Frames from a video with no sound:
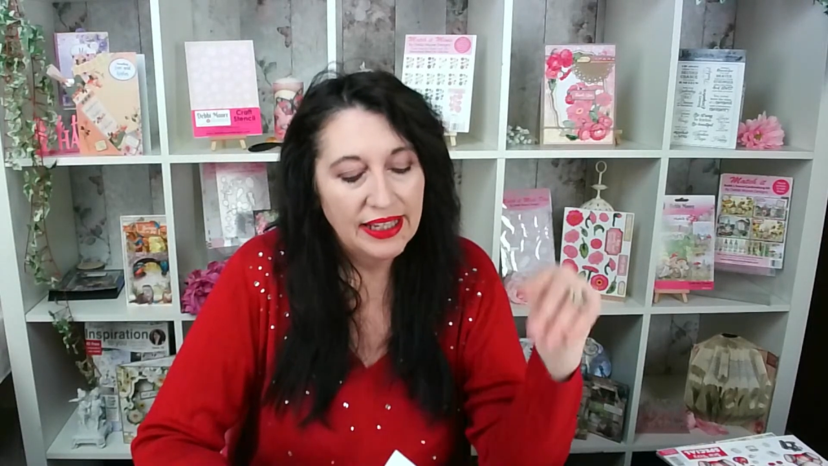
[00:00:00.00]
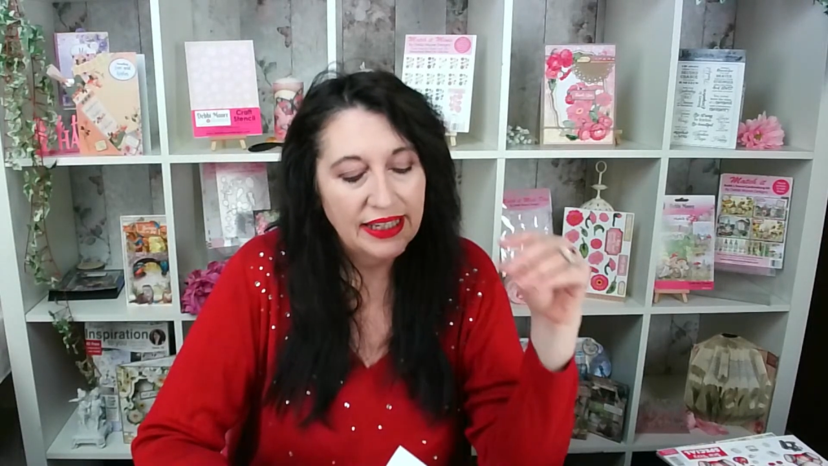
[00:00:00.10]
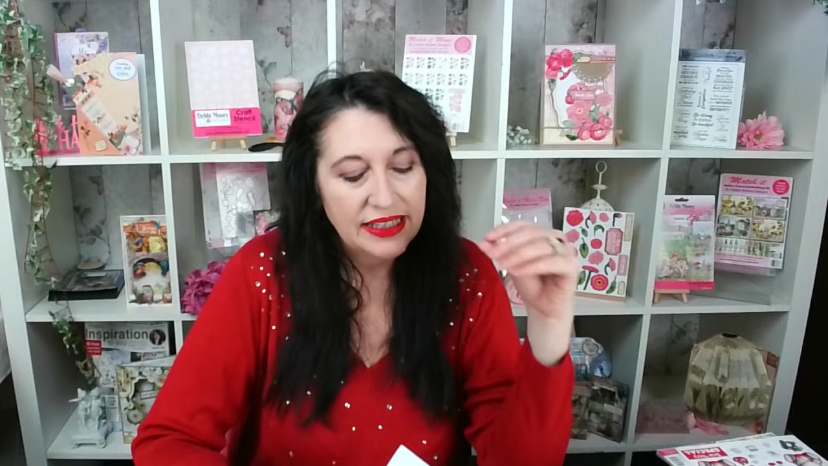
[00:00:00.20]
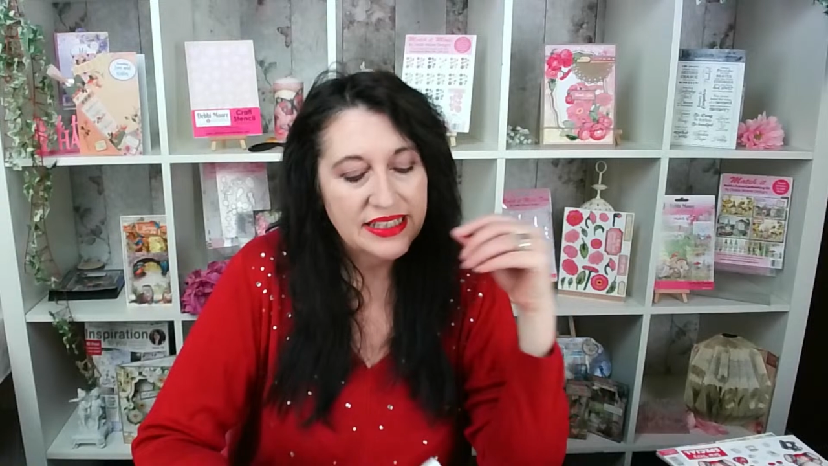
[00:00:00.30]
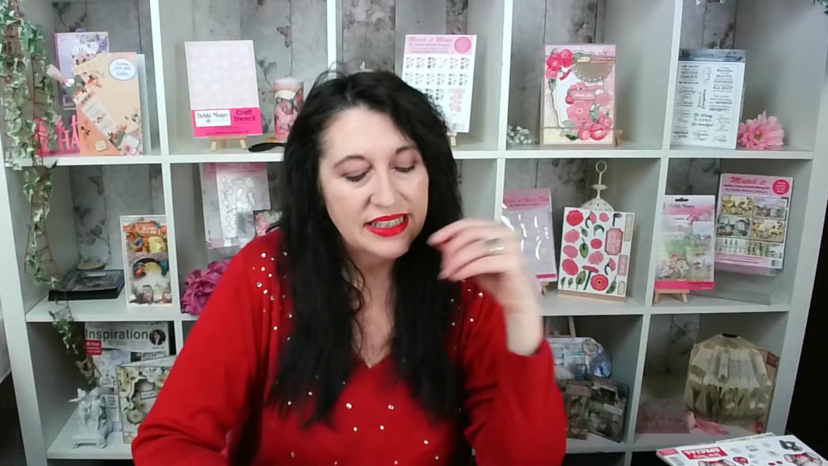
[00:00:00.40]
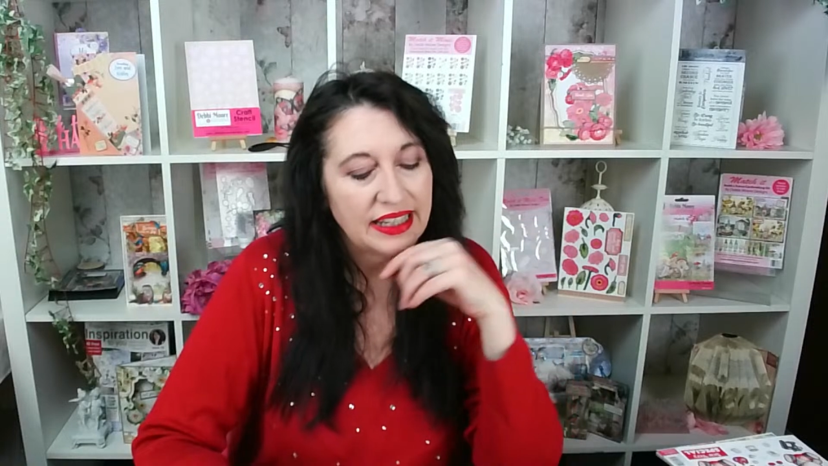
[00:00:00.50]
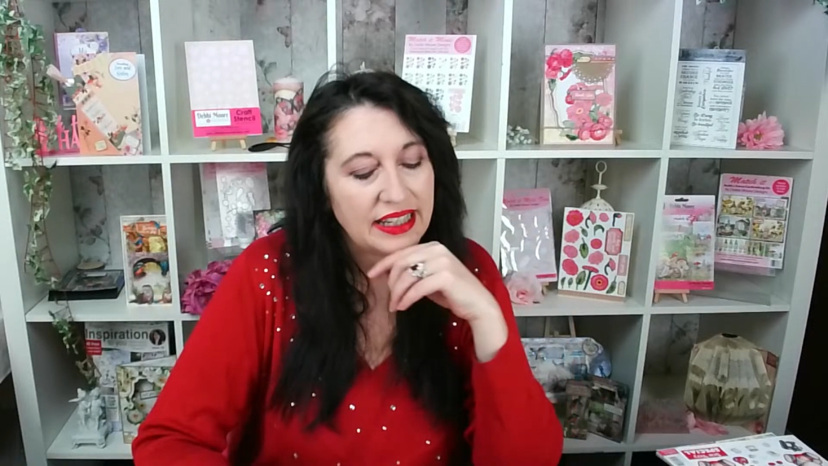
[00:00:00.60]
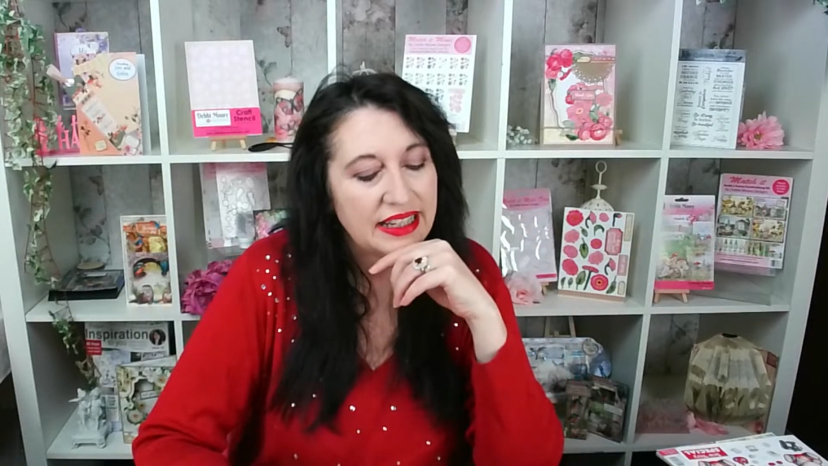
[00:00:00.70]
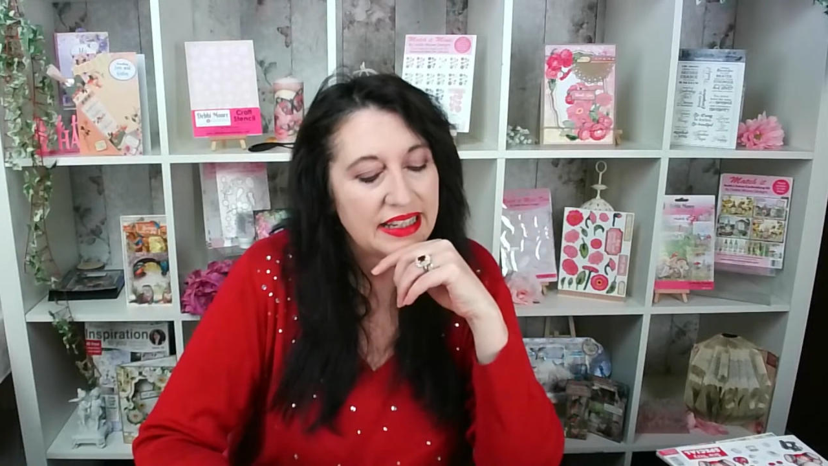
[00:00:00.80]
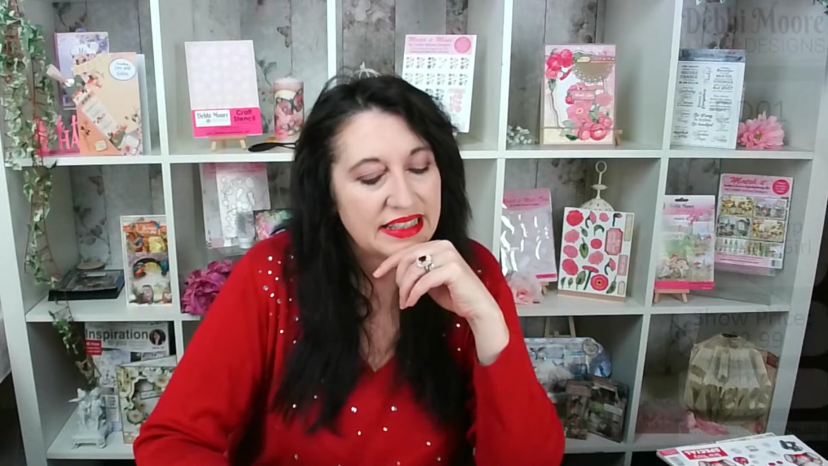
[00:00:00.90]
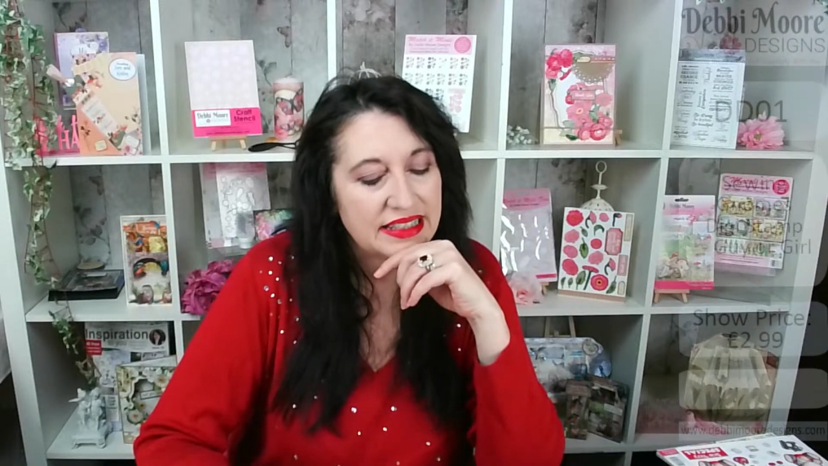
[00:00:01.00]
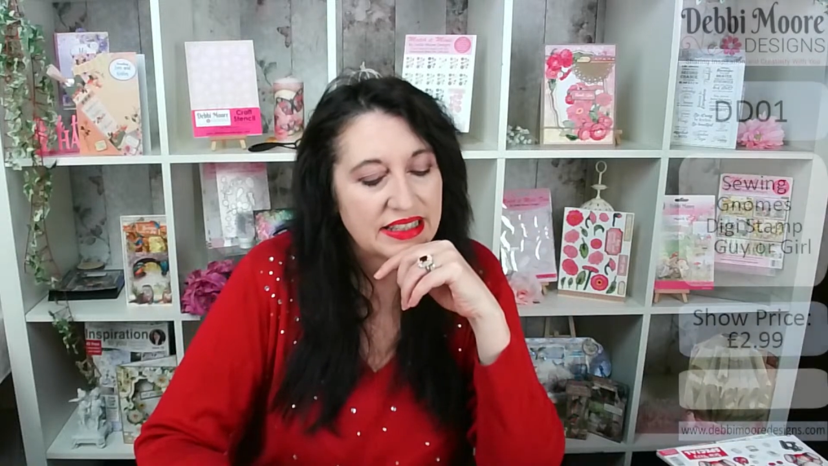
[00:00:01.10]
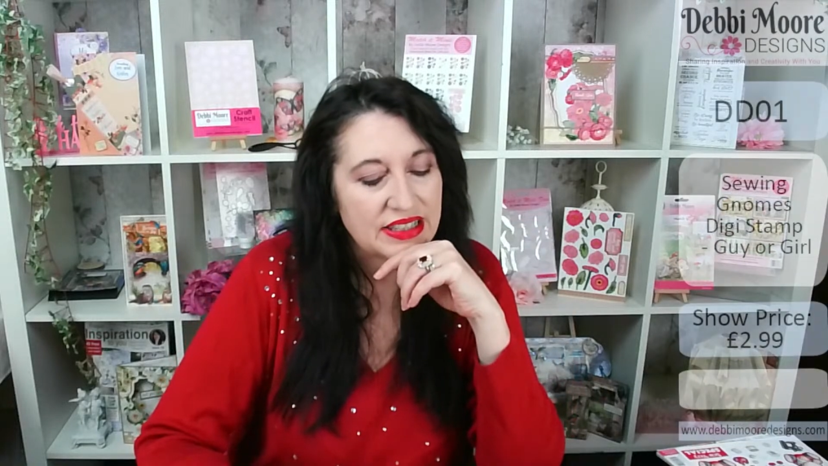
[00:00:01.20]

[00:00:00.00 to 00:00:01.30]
It is the